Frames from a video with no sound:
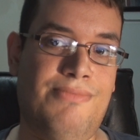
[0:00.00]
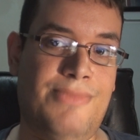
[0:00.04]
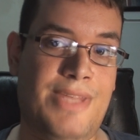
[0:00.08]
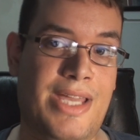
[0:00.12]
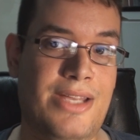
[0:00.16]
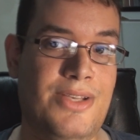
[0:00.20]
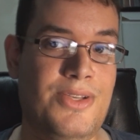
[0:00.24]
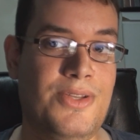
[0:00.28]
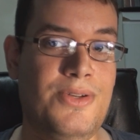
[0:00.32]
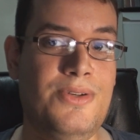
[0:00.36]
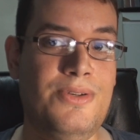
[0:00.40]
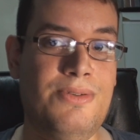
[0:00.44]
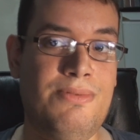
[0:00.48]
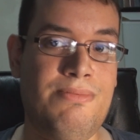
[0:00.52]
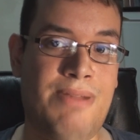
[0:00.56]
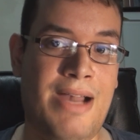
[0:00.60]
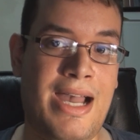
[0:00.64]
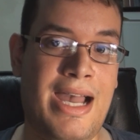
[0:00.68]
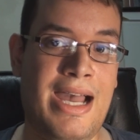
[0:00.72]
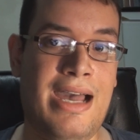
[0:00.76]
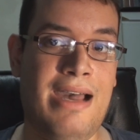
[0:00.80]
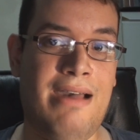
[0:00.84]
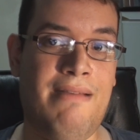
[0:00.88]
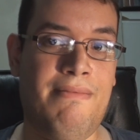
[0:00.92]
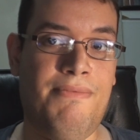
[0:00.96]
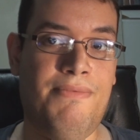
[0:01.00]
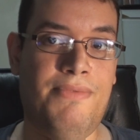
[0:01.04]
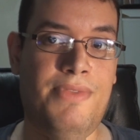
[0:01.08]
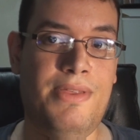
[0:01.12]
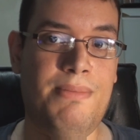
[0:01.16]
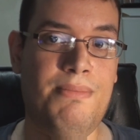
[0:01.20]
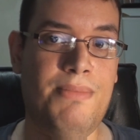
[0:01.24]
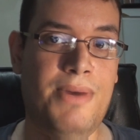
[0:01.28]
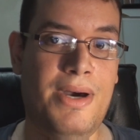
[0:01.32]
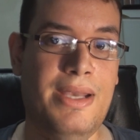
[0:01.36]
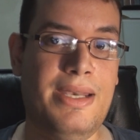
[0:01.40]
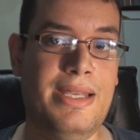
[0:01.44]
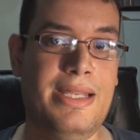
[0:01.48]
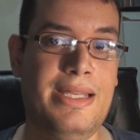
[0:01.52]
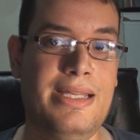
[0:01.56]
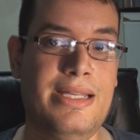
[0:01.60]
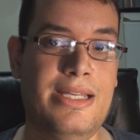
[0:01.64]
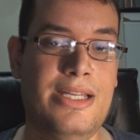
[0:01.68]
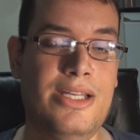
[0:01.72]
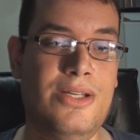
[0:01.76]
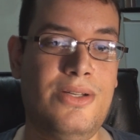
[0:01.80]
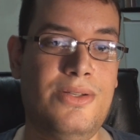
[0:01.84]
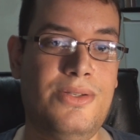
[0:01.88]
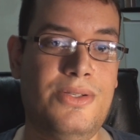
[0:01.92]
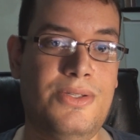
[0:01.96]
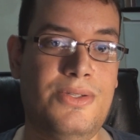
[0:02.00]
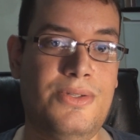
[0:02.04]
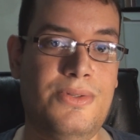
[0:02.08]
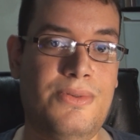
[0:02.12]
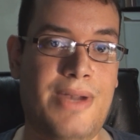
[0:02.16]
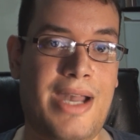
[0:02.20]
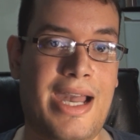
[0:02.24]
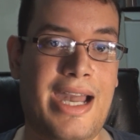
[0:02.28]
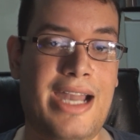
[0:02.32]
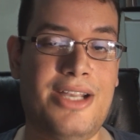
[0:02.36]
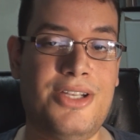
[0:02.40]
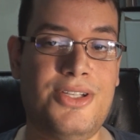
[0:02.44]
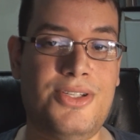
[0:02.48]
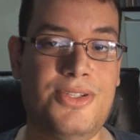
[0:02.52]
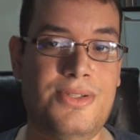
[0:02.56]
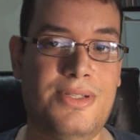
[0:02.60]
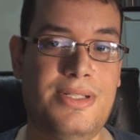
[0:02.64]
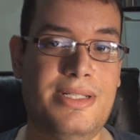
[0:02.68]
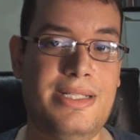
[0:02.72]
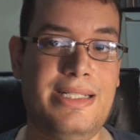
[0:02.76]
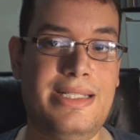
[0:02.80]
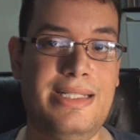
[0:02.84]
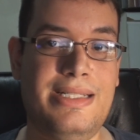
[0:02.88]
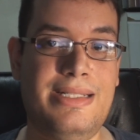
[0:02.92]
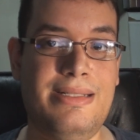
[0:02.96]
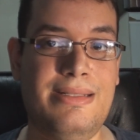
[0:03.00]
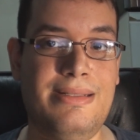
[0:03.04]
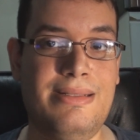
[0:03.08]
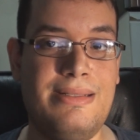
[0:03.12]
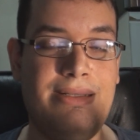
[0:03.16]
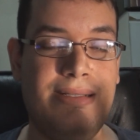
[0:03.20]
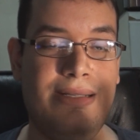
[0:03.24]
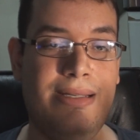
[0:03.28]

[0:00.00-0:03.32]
they do have the money to actually